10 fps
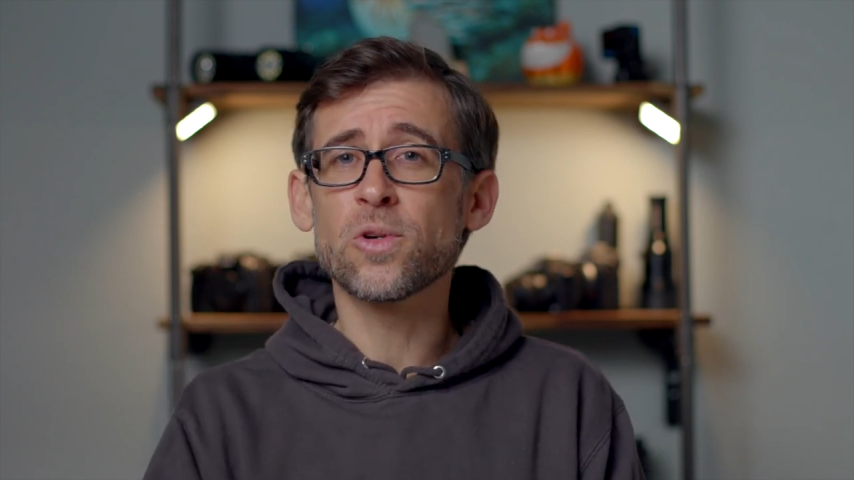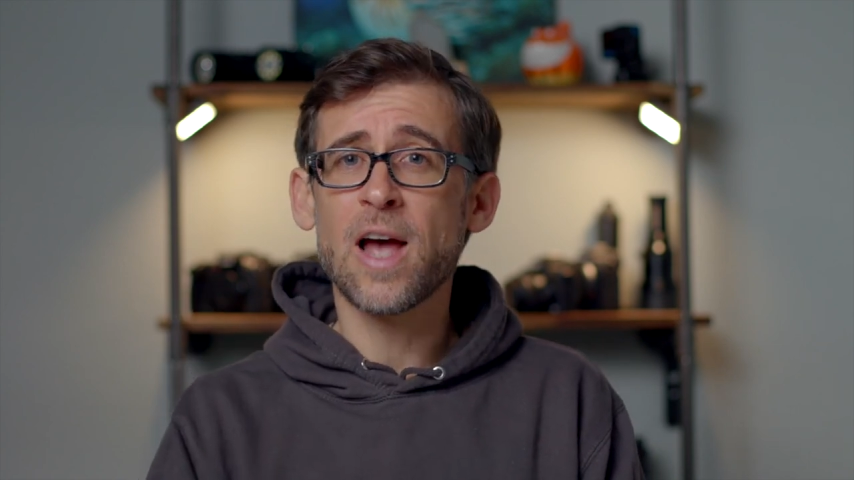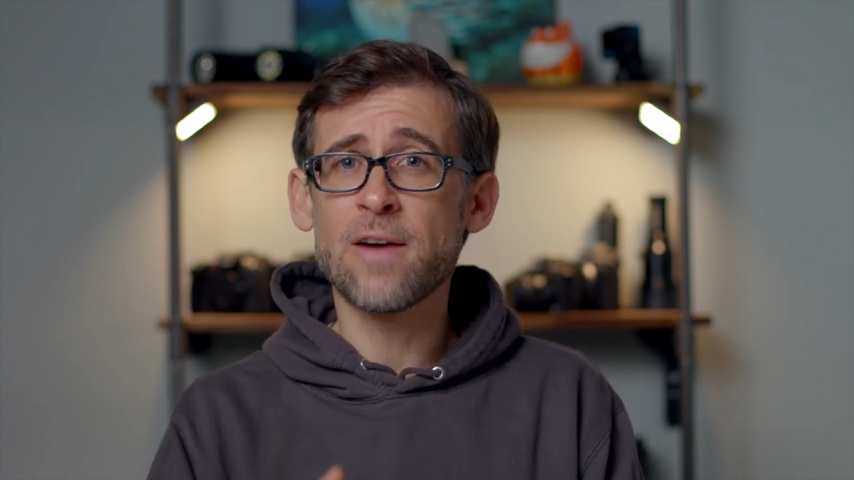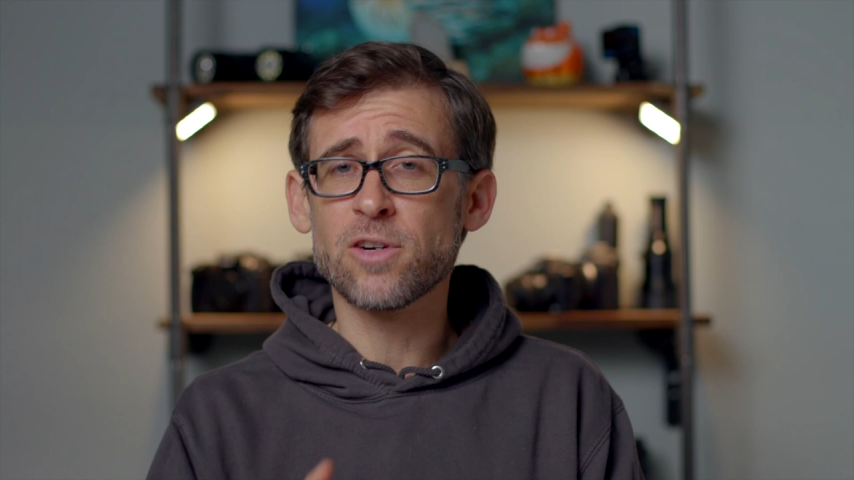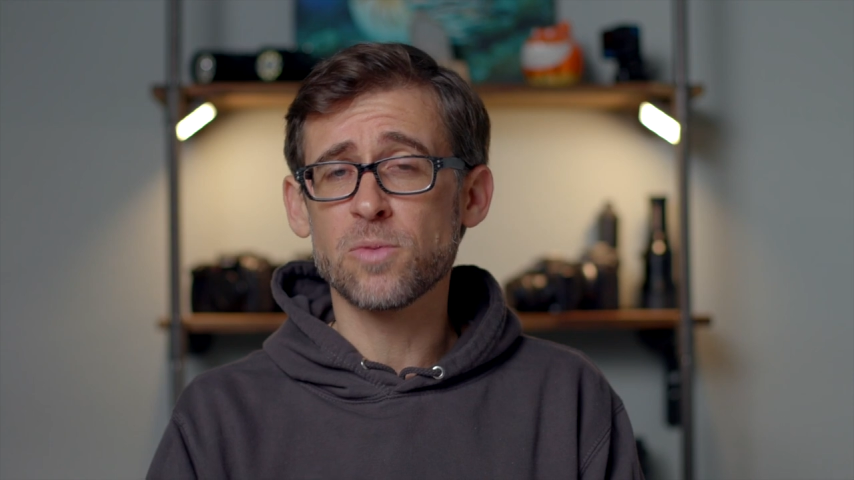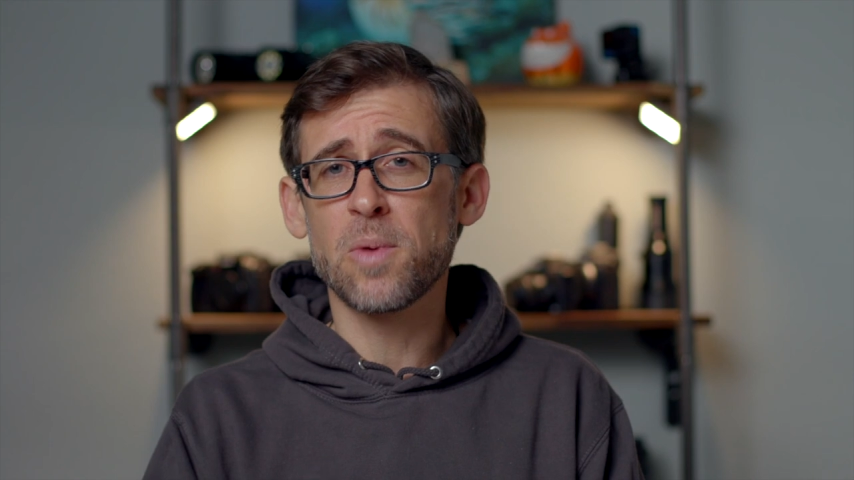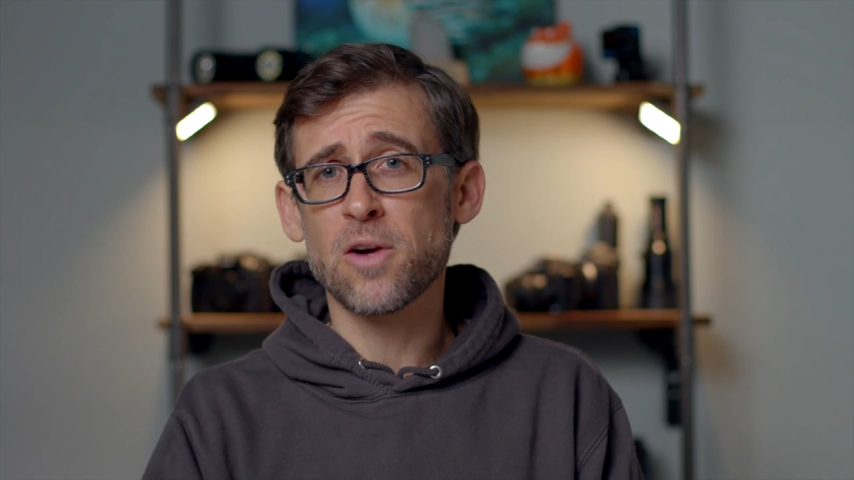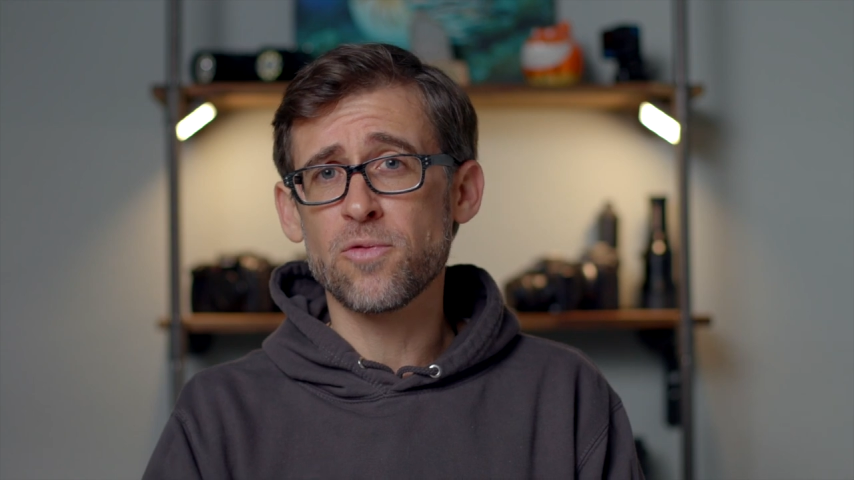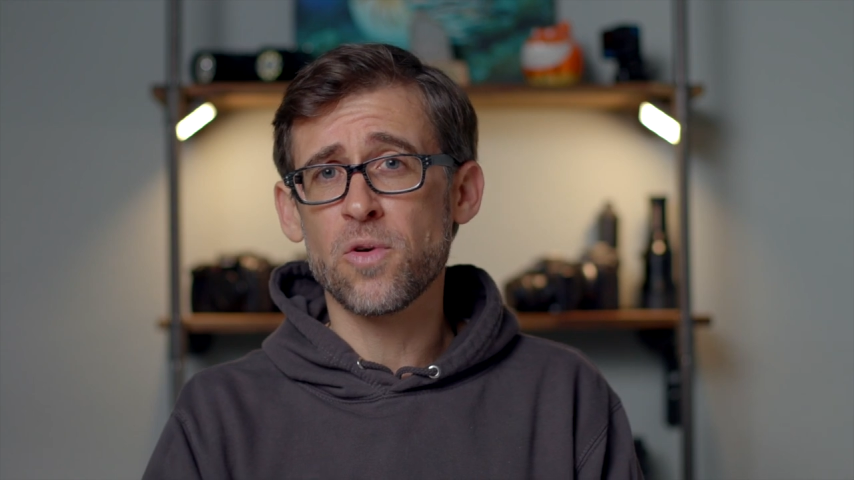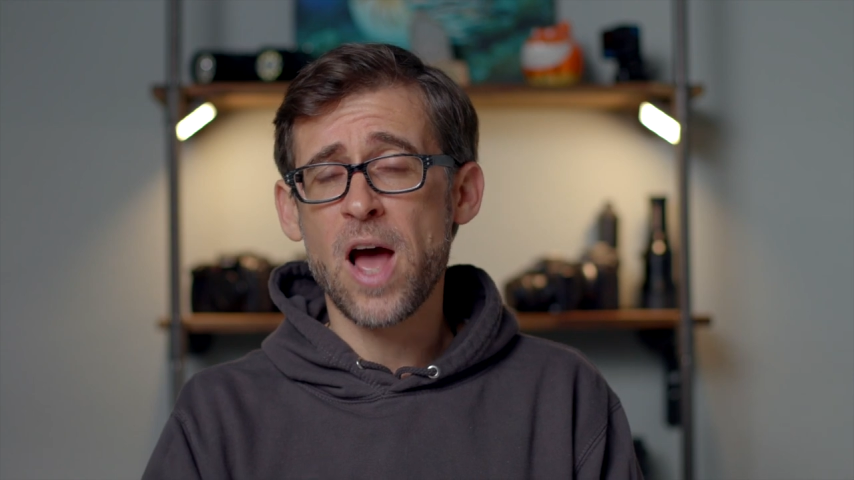SportDiver
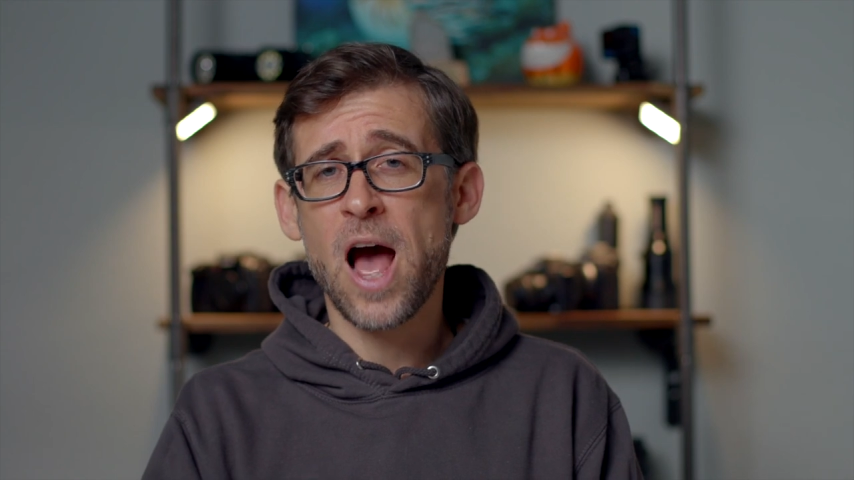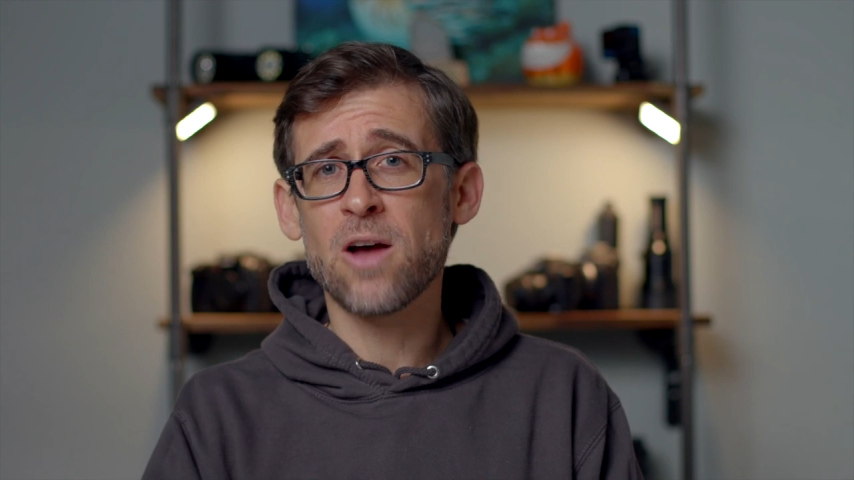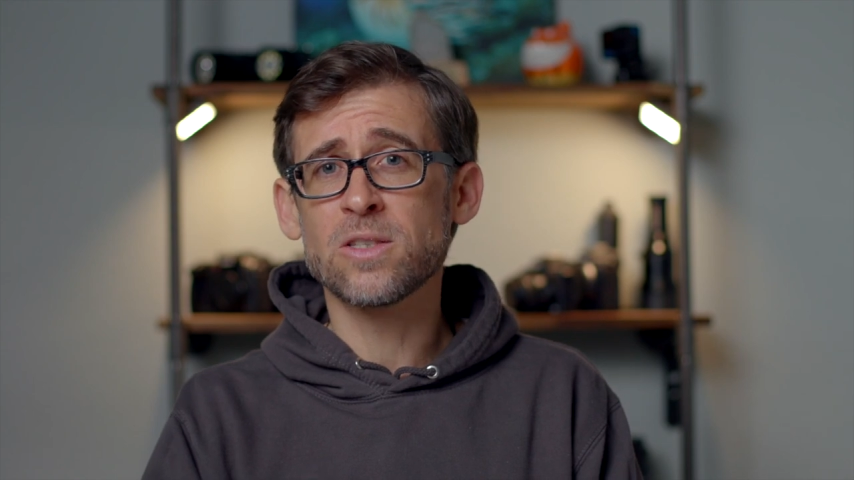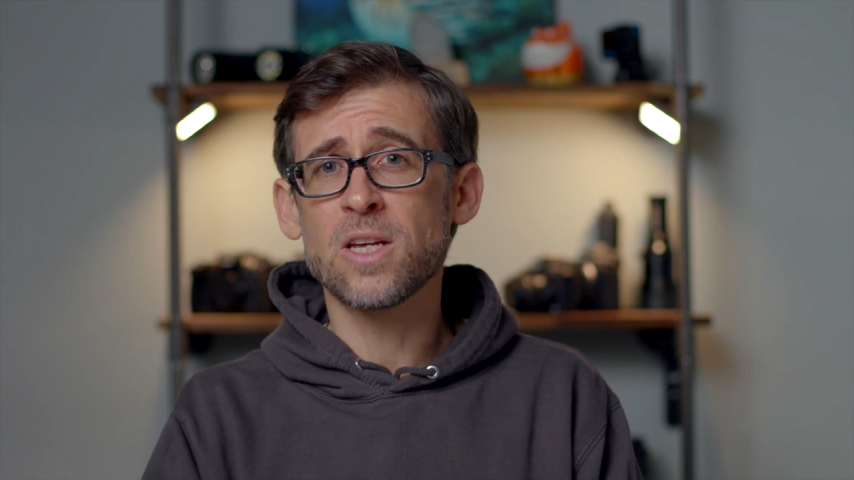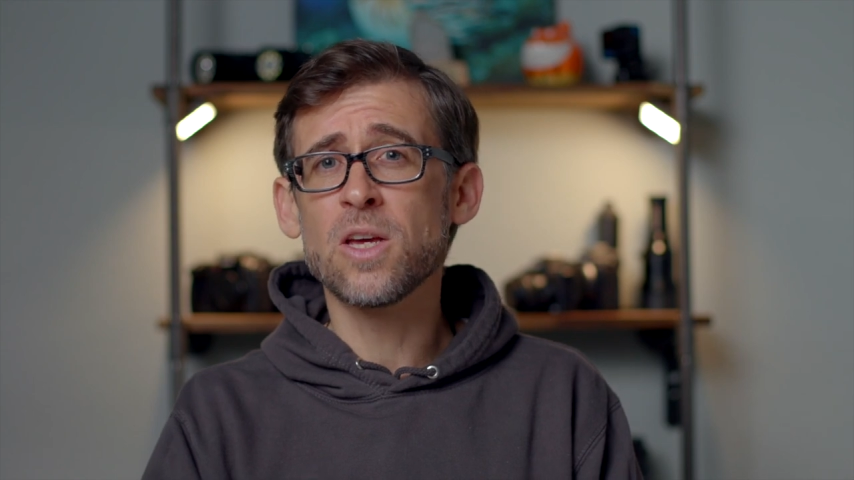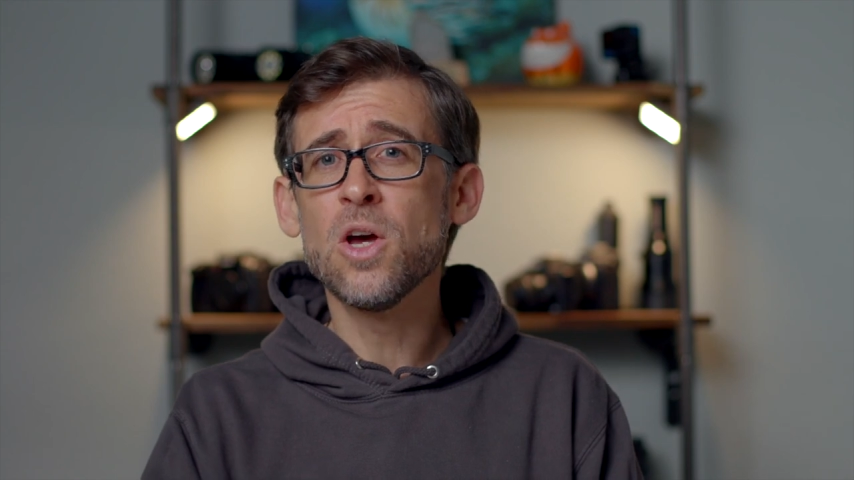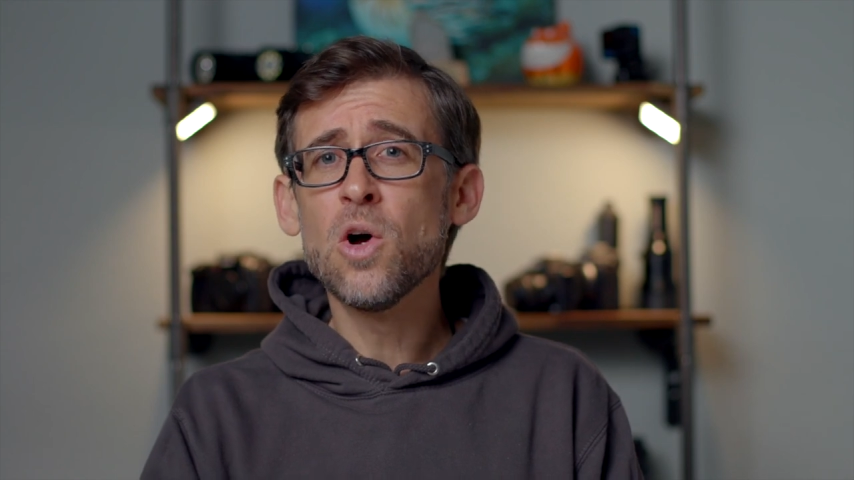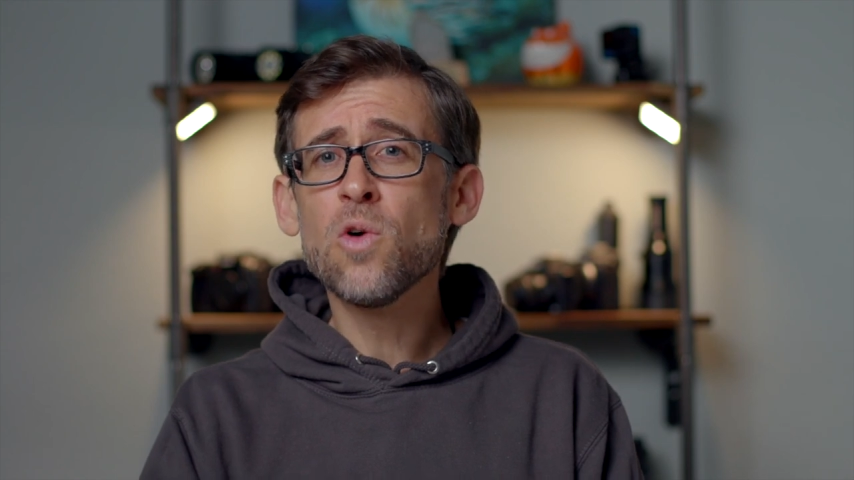smartphone housing